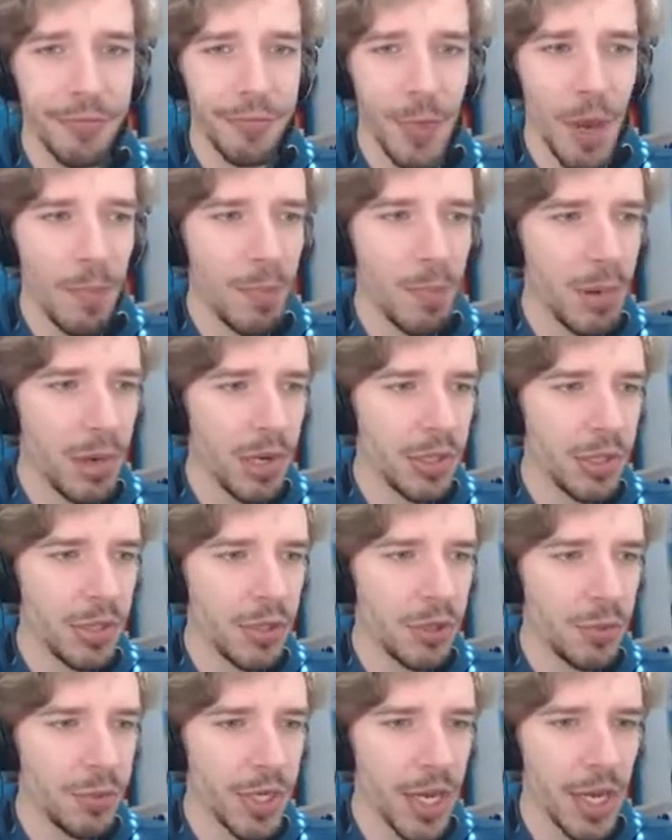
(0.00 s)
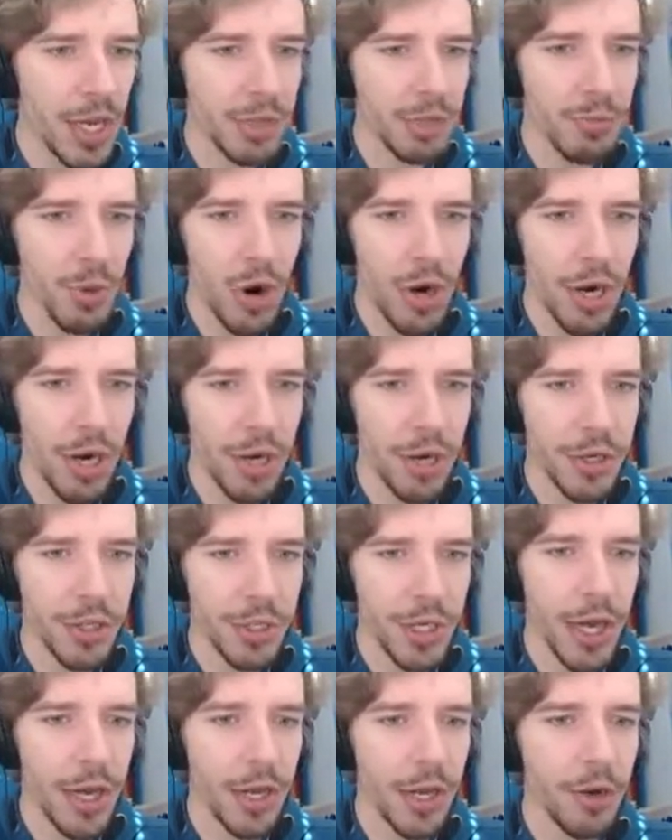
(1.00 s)
But Doomsday spoilers,
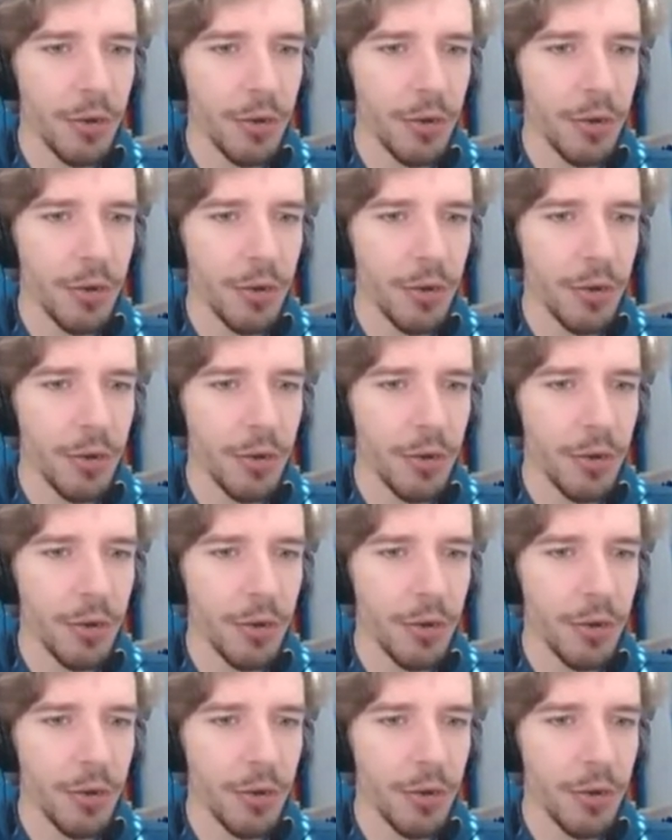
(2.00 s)
yeah, I know.